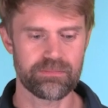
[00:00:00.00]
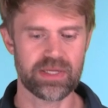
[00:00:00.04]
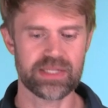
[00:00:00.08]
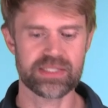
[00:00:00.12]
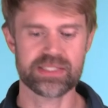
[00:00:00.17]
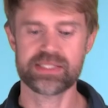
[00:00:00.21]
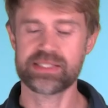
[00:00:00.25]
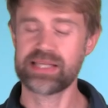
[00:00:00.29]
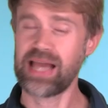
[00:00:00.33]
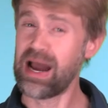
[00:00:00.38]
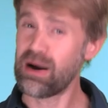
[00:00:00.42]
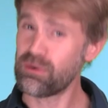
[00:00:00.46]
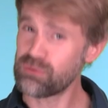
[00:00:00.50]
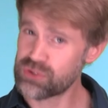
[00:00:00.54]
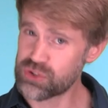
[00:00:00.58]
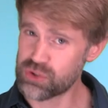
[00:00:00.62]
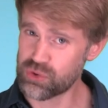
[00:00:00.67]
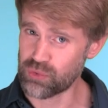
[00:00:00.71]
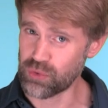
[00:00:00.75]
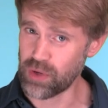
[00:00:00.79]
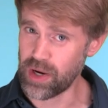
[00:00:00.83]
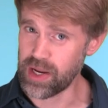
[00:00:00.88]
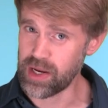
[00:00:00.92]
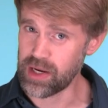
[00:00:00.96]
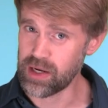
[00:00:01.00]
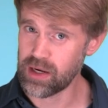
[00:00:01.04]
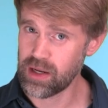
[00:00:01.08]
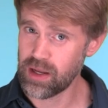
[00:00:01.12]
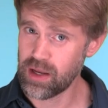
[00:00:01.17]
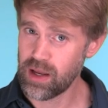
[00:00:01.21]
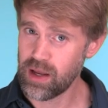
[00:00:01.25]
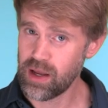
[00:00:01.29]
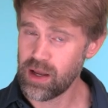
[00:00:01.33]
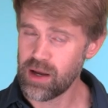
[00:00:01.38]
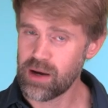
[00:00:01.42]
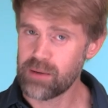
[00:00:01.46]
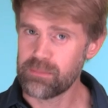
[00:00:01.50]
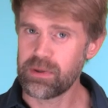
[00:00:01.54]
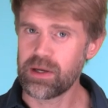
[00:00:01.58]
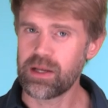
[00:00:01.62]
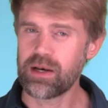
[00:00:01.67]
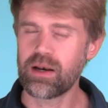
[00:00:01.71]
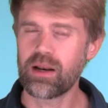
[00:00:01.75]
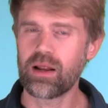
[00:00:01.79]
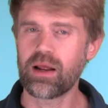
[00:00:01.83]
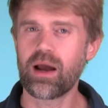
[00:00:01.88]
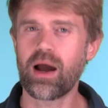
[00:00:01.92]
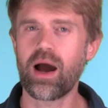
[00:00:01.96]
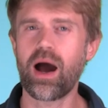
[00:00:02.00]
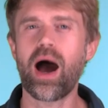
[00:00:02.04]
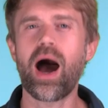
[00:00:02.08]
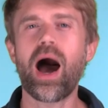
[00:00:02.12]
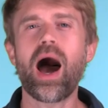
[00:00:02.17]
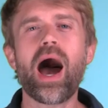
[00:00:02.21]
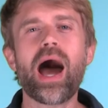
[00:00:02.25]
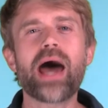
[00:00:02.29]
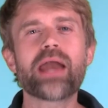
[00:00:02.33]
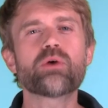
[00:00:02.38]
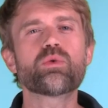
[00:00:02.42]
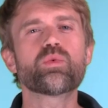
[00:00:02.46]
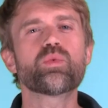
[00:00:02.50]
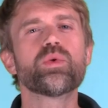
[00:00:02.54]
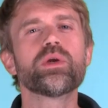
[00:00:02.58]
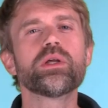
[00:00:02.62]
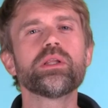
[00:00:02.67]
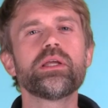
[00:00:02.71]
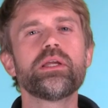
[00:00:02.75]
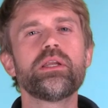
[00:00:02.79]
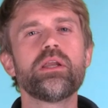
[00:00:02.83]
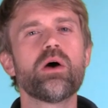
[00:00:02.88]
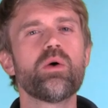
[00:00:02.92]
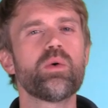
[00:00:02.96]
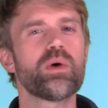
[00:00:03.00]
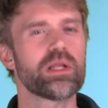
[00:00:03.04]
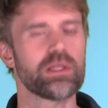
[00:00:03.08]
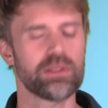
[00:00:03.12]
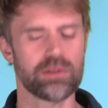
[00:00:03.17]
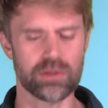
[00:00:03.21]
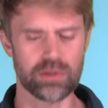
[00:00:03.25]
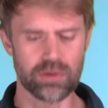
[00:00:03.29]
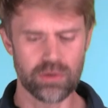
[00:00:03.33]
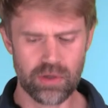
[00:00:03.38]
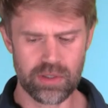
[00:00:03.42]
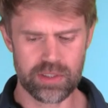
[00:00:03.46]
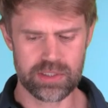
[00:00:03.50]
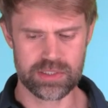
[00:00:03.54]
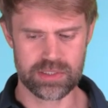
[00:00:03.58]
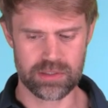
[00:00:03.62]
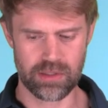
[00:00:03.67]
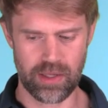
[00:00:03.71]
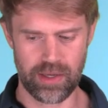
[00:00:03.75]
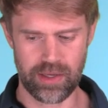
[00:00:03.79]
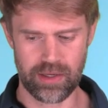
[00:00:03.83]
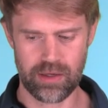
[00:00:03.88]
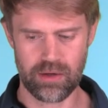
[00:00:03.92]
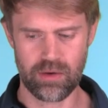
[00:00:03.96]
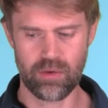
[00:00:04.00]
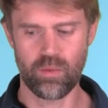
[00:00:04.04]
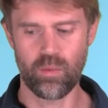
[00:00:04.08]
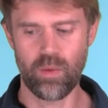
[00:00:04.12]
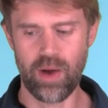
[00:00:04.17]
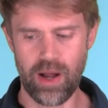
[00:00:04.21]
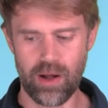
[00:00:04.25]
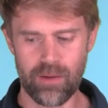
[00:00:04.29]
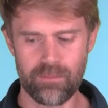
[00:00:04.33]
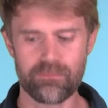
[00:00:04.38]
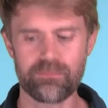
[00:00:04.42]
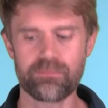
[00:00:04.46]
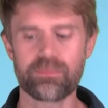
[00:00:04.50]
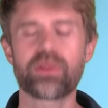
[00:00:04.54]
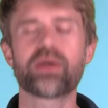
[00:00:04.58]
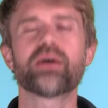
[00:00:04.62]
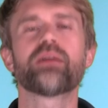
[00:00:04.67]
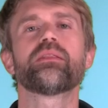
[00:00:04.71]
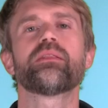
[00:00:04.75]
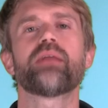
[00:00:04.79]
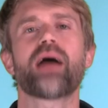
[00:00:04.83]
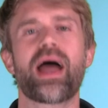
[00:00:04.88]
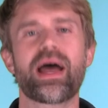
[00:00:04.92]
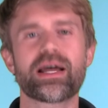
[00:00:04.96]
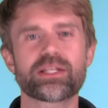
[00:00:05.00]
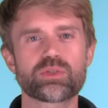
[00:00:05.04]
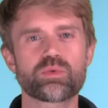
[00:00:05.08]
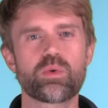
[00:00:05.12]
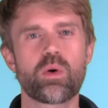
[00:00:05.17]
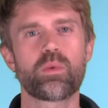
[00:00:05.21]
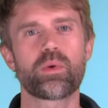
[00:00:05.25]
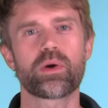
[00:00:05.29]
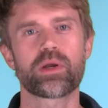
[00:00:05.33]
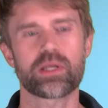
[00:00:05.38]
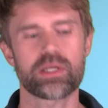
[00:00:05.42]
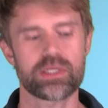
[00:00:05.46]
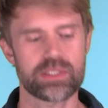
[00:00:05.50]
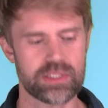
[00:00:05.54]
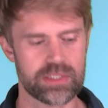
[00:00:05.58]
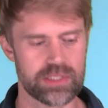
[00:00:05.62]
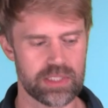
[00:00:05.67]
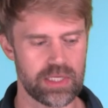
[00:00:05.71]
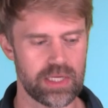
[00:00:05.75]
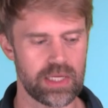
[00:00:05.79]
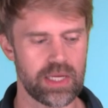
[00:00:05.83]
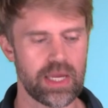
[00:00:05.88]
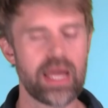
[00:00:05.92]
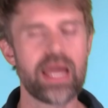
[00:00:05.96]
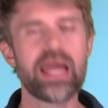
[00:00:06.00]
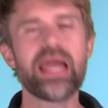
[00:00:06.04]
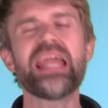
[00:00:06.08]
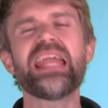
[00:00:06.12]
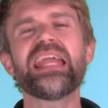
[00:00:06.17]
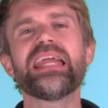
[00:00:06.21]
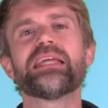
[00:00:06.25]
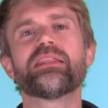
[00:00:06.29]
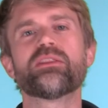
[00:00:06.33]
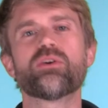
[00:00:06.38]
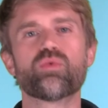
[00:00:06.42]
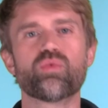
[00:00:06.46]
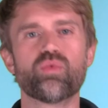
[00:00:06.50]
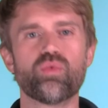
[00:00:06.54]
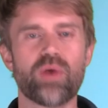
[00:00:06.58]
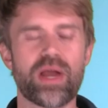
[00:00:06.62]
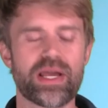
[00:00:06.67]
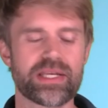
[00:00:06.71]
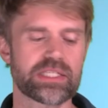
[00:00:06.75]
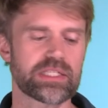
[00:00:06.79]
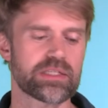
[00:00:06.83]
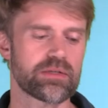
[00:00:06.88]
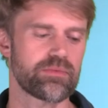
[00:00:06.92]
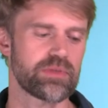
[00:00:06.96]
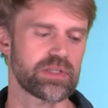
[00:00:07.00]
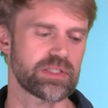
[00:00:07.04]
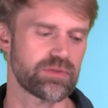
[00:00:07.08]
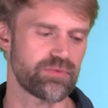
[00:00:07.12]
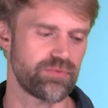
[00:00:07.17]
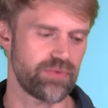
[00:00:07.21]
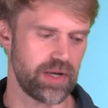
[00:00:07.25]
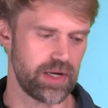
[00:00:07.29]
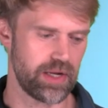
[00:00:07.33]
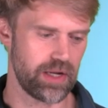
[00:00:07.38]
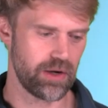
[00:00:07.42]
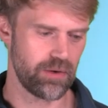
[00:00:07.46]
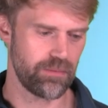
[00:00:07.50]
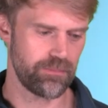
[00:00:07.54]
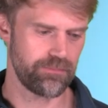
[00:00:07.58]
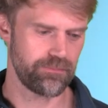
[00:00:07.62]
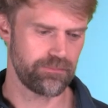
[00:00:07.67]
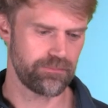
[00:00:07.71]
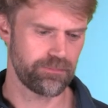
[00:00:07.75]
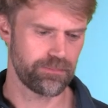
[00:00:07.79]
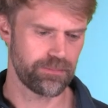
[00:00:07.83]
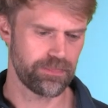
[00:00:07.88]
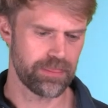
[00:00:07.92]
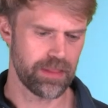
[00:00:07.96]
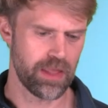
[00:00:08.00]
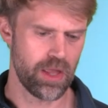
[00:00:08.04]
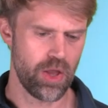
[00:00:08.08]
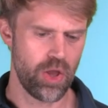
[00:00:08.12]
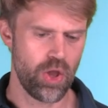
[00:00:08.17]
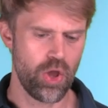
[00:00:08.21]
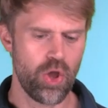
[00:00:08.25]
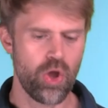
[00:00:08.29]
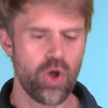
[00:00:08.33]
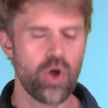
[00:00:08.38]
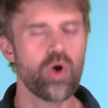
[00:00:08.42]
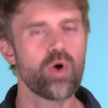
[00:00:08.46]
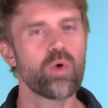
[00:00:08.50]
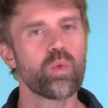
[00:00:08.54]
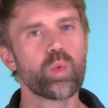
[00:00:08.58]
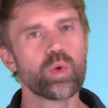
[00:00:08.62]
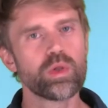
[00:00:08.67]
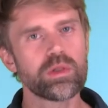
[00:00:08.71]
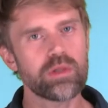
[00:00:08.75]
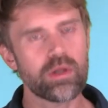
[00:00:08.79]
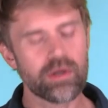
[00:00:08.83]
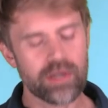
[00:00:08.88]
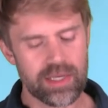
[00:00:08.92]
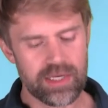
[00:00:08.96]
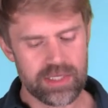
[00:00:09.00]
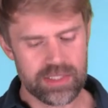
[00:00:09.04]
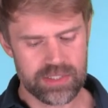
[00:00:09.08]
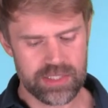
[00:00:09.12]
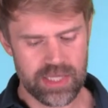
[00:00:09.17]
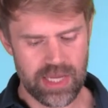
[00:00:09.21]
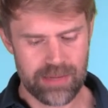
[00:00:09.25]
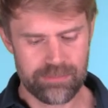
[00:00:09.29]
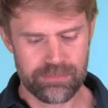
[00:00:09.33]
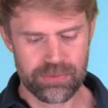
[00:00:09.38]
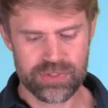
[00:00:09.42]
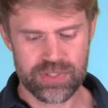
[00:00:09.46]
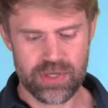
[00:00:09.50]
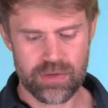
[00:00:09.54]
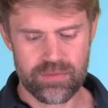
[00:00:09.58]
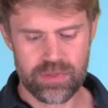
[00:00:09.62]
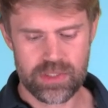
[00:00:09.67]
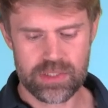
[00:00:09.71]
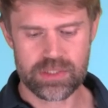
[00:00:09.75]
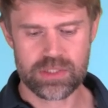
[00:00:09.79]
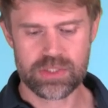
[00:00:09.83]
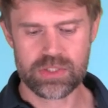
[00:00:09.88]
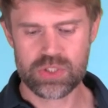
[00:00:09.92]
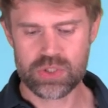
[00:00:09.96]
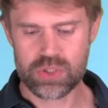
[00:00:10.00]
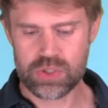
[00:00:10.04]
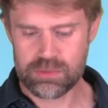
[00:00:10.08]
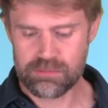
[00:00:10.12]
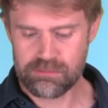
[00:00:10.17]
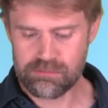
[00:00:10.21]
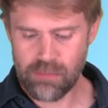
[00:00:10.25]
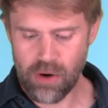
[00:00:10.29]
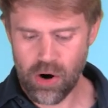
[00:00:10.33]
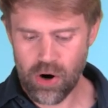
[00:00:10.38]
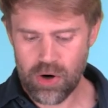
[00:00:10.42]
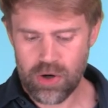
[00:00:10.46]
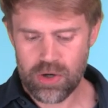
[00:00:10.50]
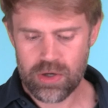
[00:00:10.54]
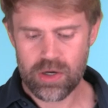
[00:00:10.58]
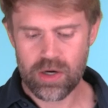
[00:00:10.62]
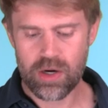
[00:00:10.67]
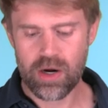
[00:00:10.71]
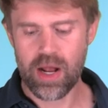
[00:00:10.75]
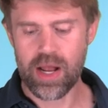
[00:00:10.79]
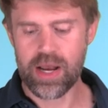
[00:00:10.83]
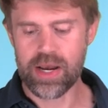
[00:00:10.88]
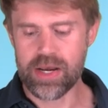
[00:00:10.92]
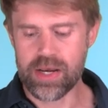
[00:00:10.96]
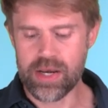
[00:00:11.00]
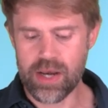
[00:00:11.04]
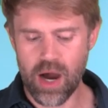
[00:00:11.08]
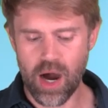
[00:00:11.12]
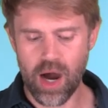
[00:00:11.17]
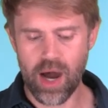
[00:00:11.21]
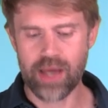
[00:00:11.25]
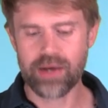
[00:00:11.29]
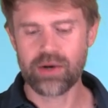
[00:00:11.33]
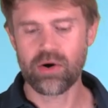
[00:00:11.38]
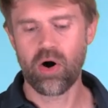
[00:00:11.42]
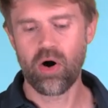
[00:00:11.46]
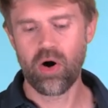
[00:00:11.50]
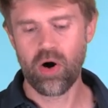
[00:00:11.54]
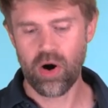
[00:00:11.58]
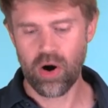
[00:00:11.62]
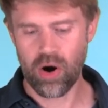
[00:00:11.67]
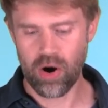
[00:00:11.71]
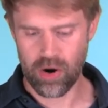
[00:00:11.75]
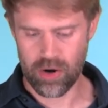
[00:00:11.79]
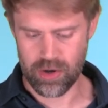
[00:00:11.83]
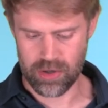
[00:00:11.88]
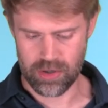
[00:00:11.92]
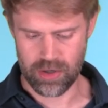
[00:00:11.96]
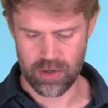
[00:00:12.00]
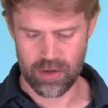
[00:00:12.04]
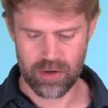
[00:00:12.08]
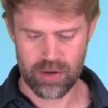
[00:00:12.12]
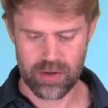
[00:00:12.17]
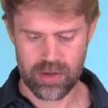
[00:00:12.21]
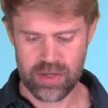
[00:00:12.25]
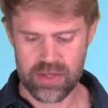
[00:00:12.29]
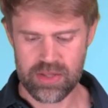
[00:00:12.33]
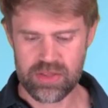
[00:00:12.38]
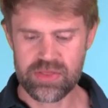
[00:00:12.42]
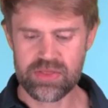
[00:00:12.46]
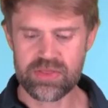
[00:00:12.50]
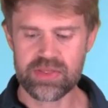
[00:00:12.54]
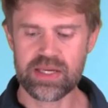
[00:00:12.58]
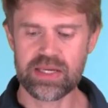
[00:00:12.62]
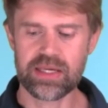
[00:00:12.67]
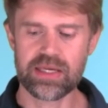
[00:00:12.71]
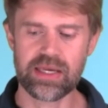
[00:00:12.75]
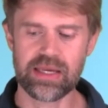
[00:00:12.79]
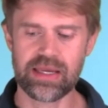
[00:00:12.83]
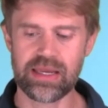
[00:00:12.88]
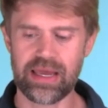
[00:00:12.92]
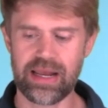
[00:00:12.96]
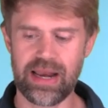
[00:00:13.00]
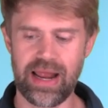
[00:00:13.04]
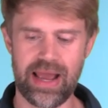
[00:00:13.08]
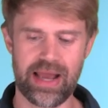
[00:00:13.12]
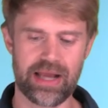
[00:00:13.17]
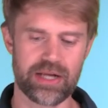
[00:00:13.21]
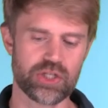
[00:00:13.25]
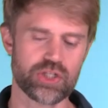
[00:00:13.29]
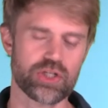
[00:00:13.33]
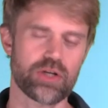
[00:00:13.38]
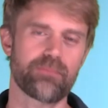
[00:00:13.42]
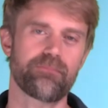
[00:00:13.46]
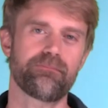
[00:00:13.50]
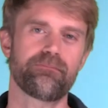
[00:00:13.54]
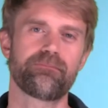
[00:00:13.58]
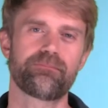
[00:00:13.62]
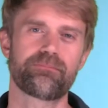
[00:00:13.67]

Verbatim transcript: It sounds great, but I don't really know what it looks like. Well, that's what we're going to see in the rest of this video. We'll look at examples of this smarter, not harder thinking and action.